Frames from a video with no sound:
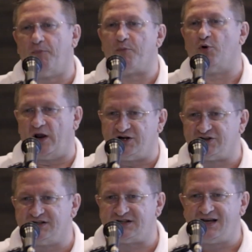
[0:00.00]

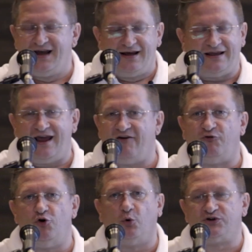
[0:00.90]
populations. They have
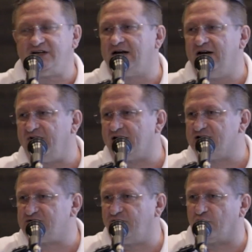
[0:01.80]
no
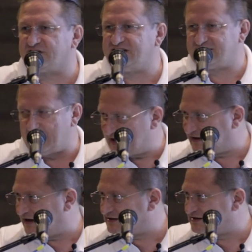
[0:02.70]
significance for
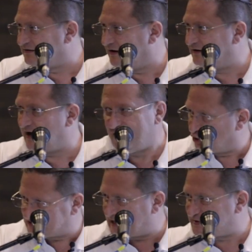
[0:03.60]
systematics. Yeah, they are
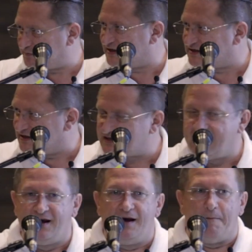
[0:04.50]
not subspecies,
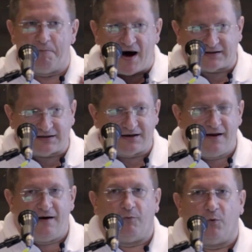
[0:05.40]
but
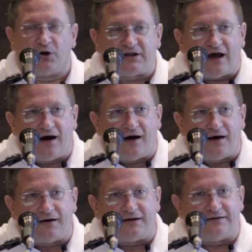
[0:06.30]
what
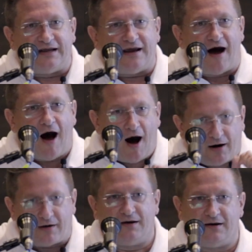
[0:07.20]
they
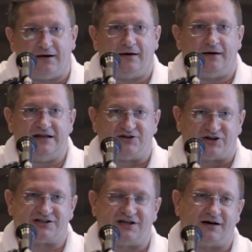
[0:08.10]
are
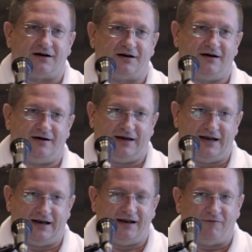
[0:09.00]
interesting
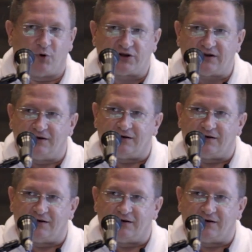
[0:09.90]
in what